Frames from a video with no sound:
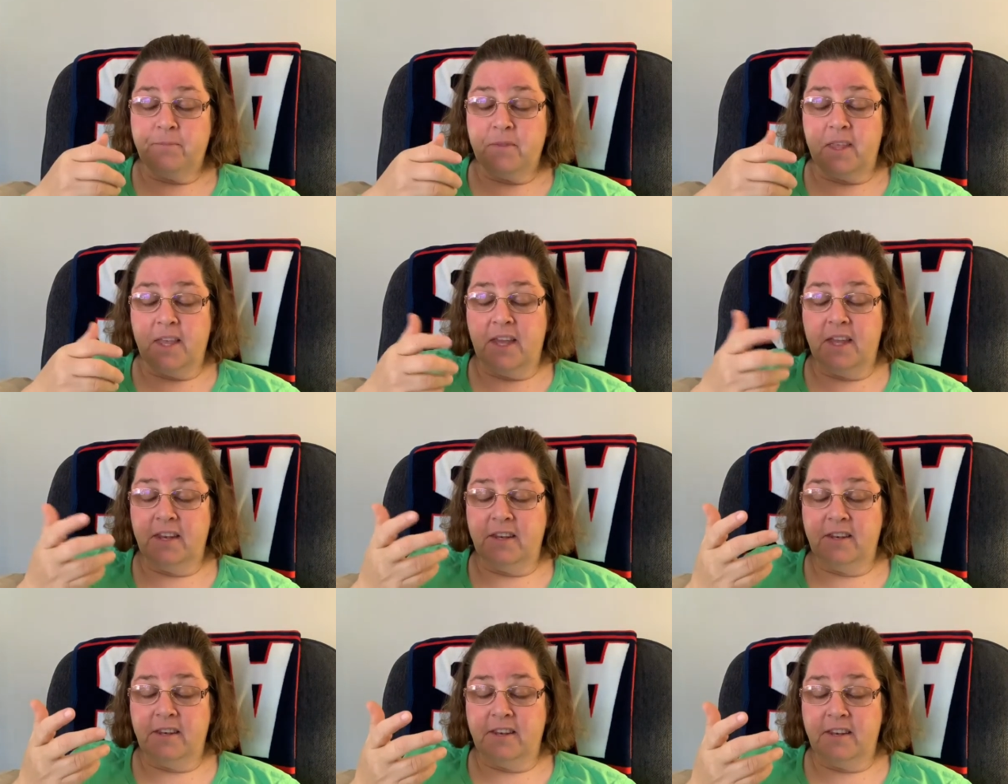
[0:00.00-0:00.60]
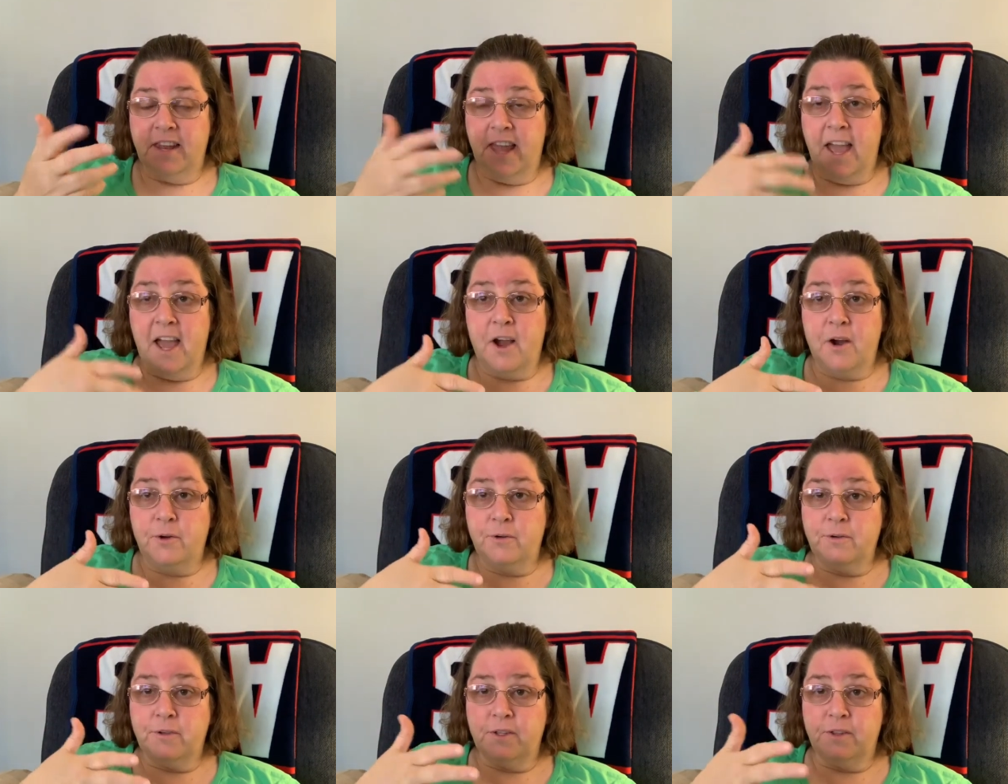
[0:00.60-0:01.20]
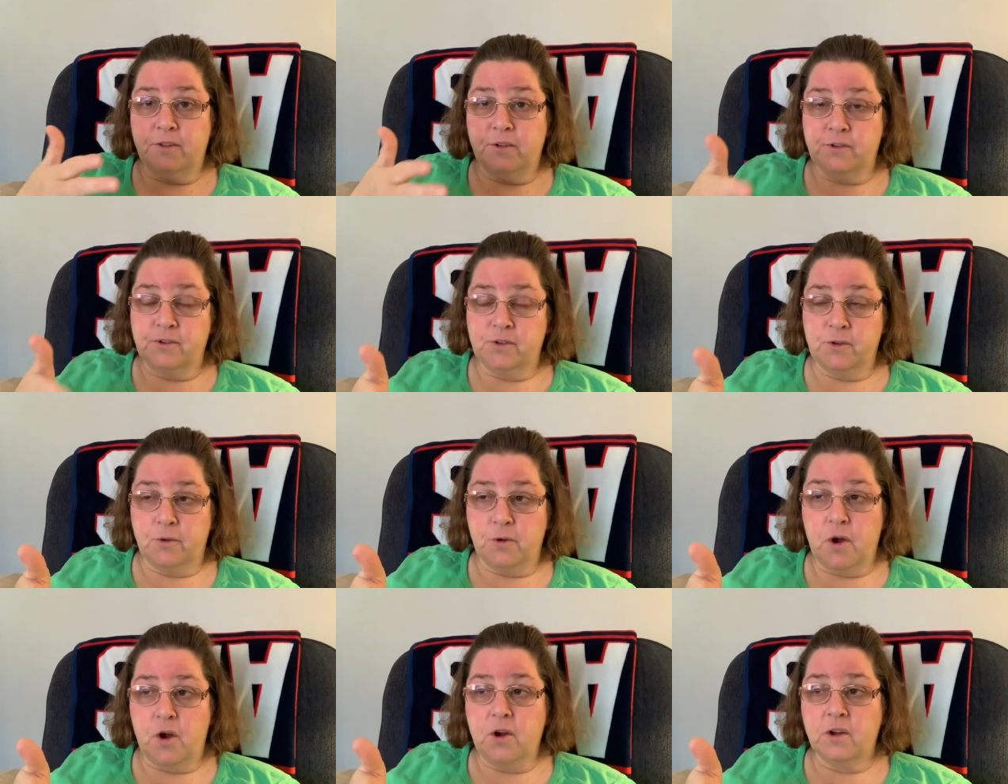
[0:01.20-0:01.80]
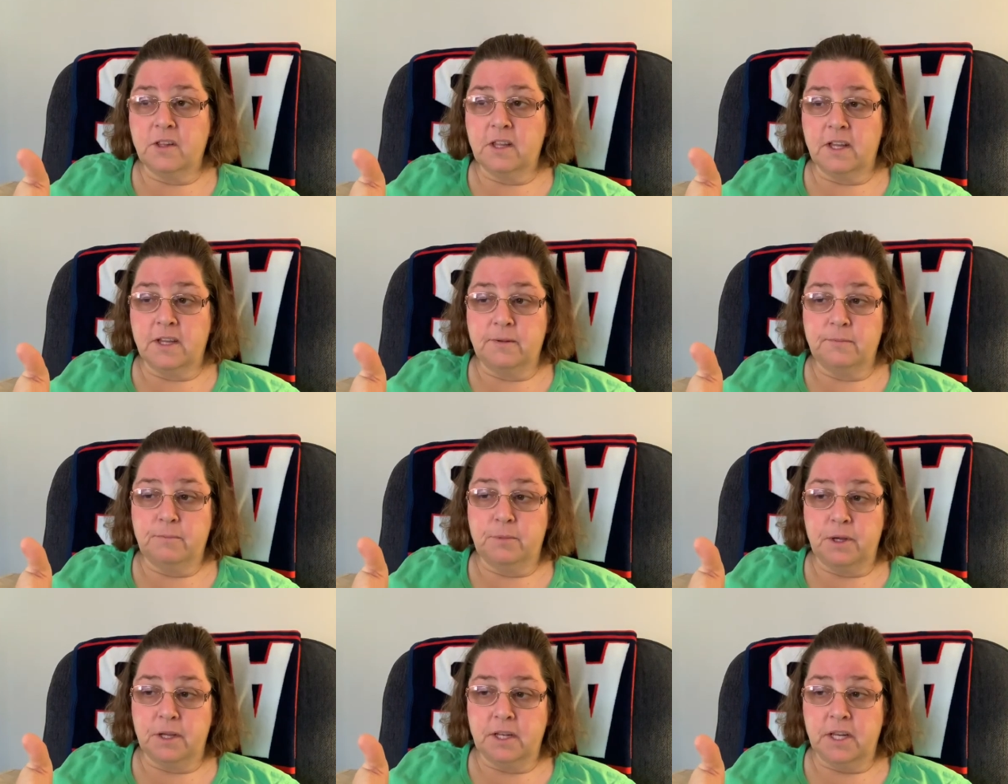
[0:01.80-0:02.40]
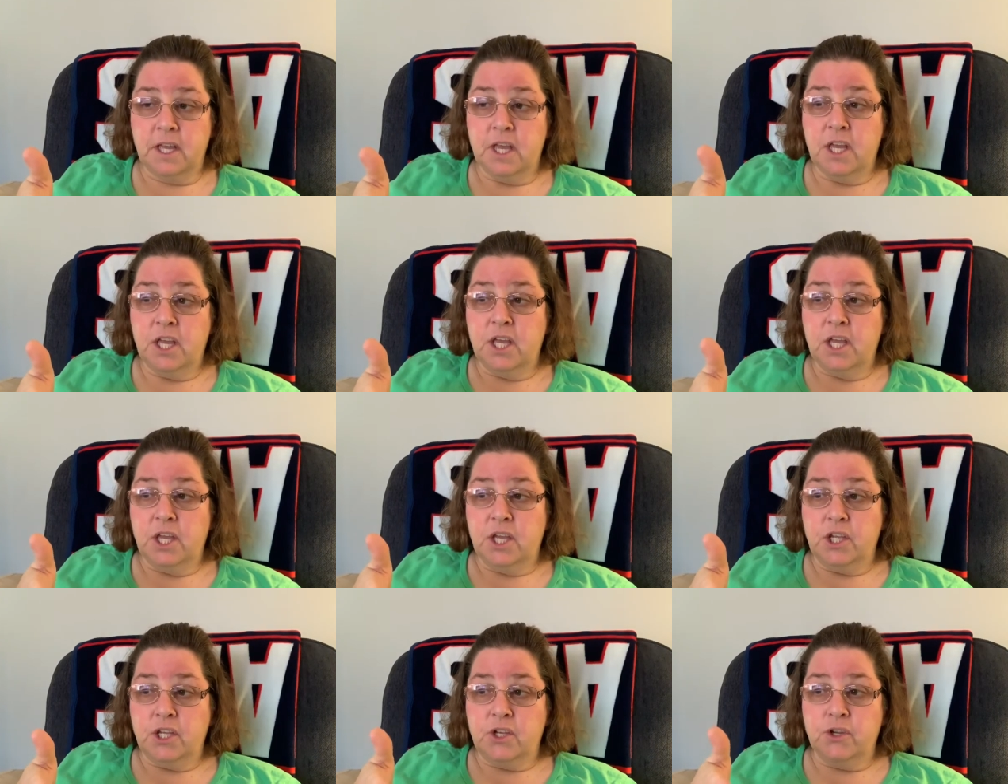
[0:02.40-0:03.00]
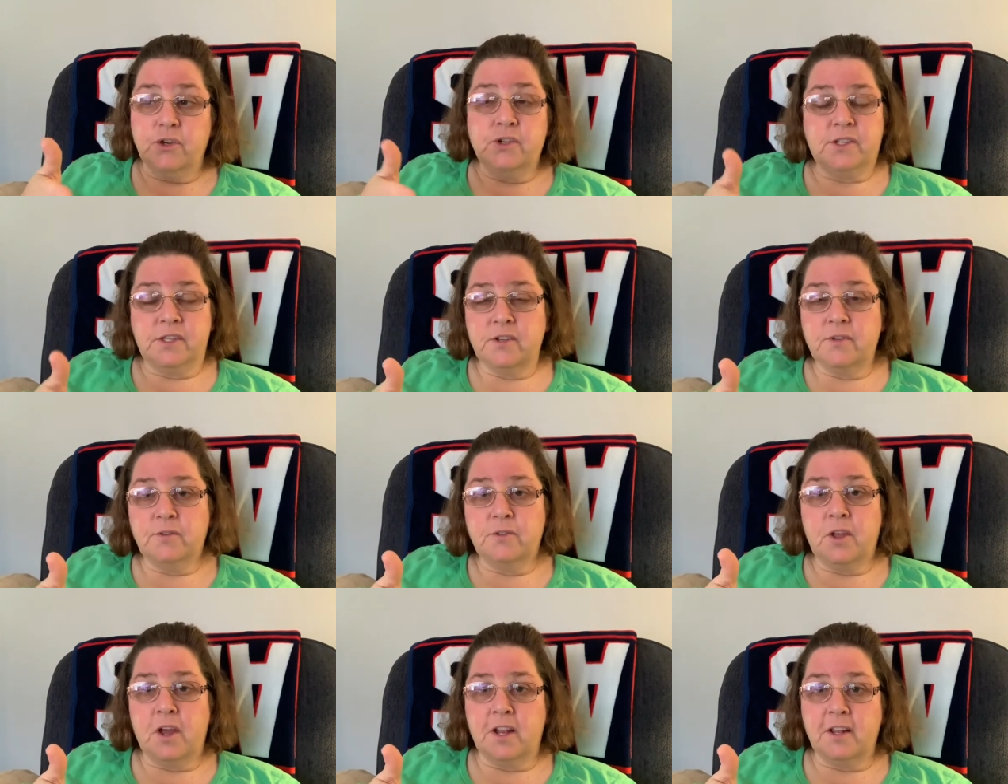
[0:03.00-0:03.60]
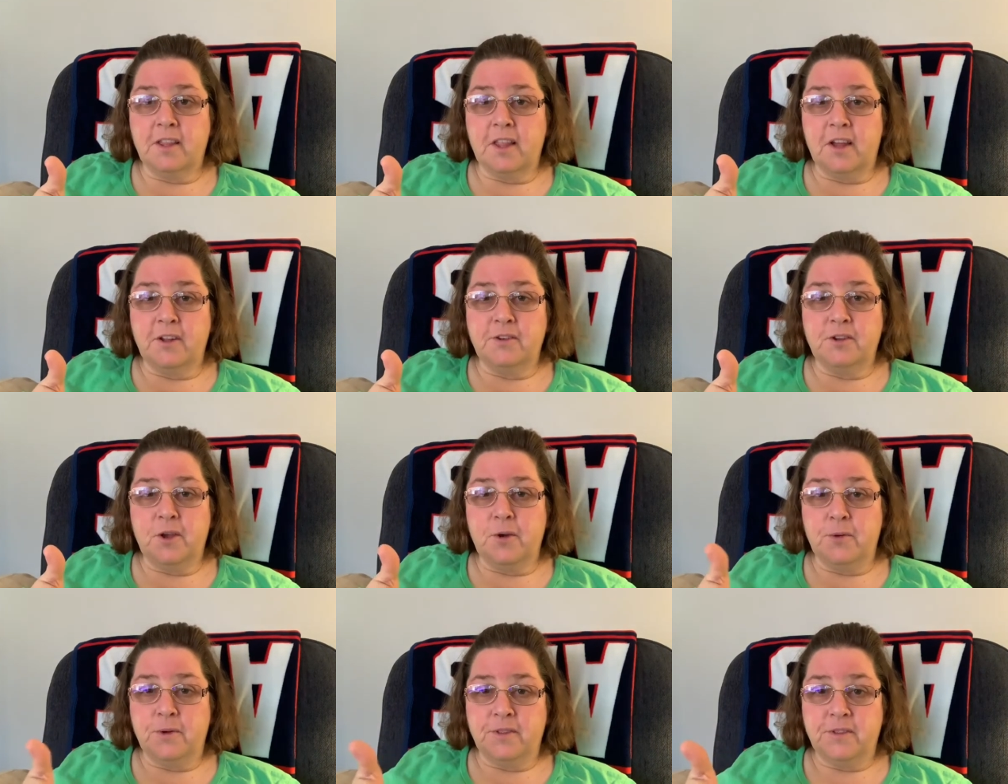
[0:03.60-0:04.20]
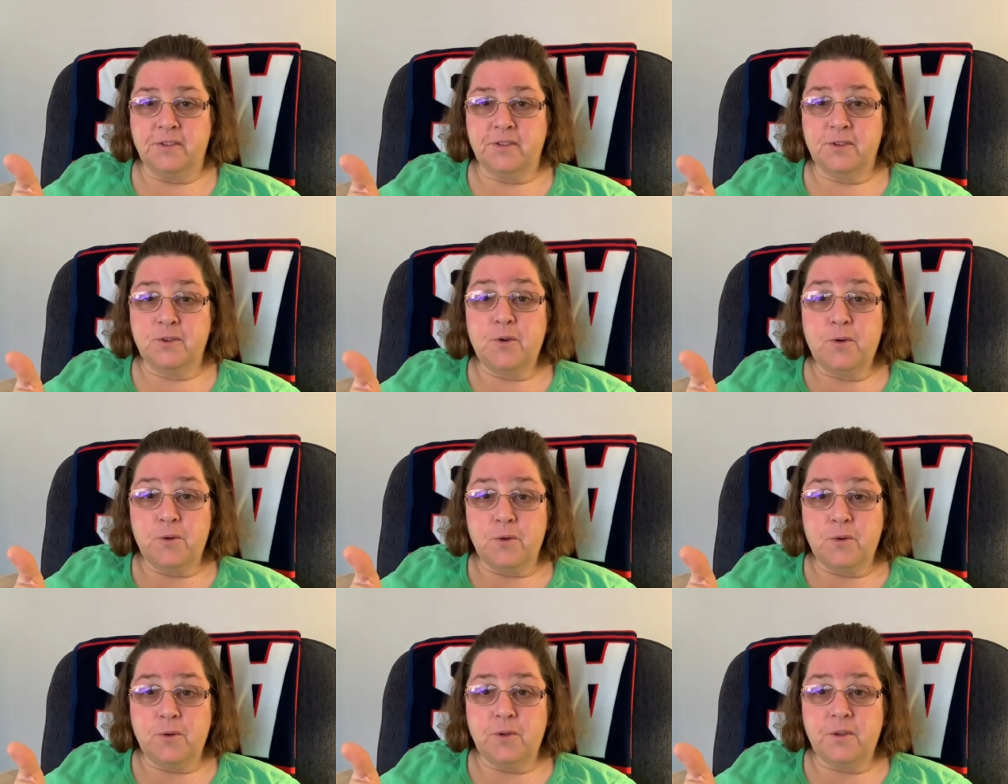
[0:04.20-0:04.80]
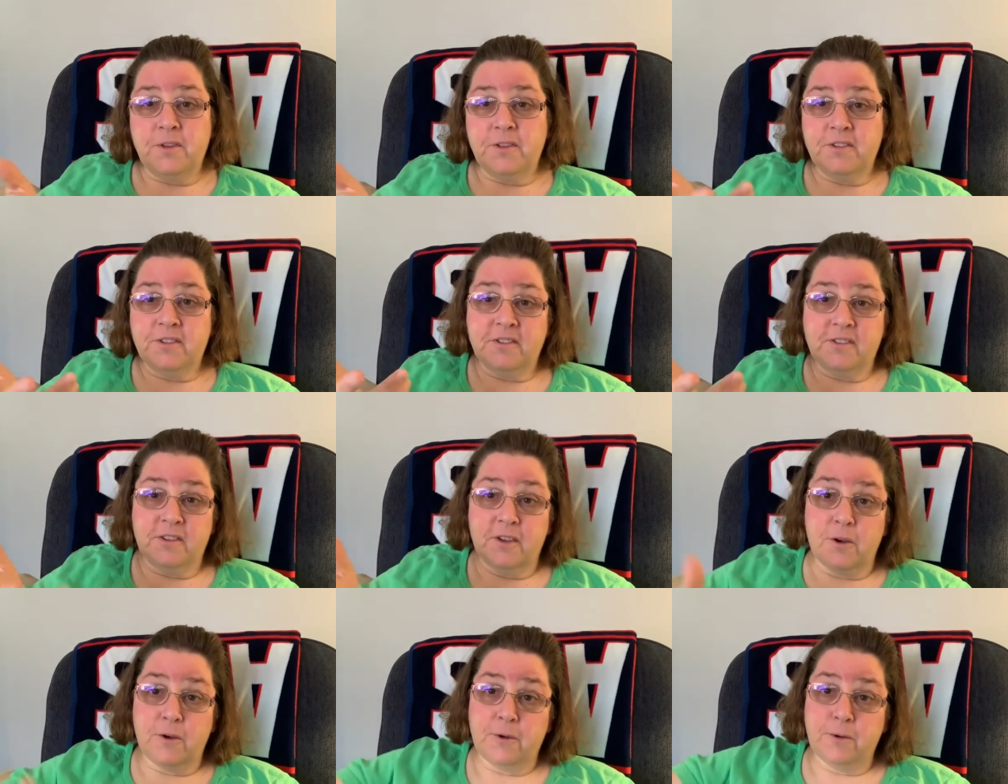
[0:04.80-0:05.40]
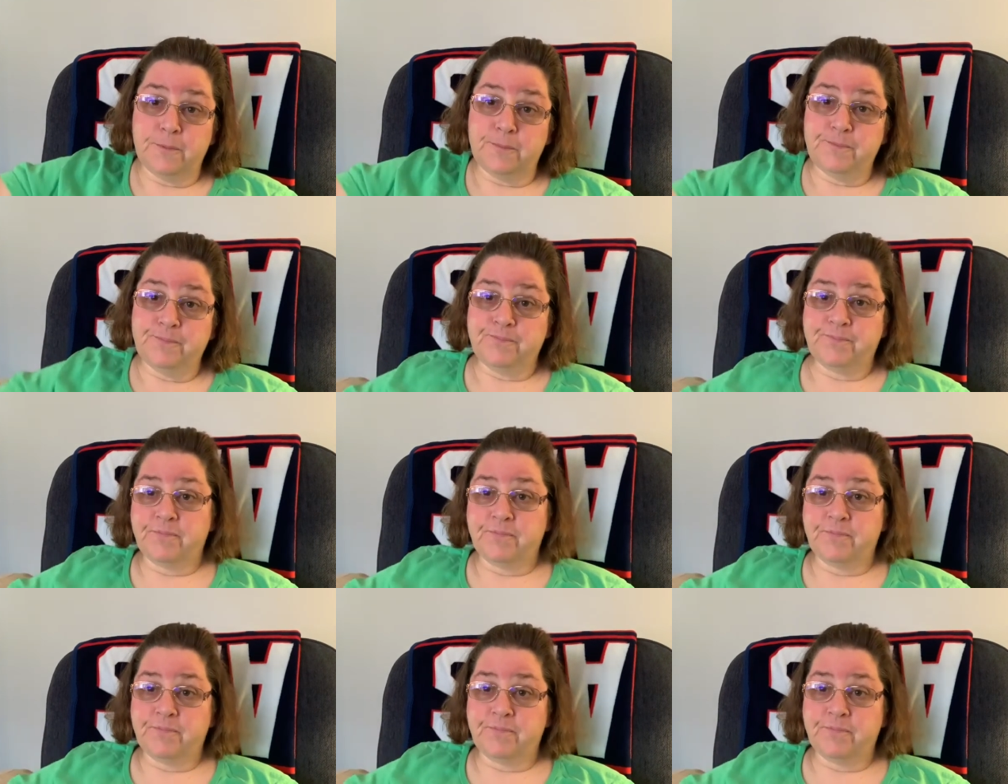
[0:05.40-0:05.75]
And now there's no car line, but you're still not allowed to go into school. So,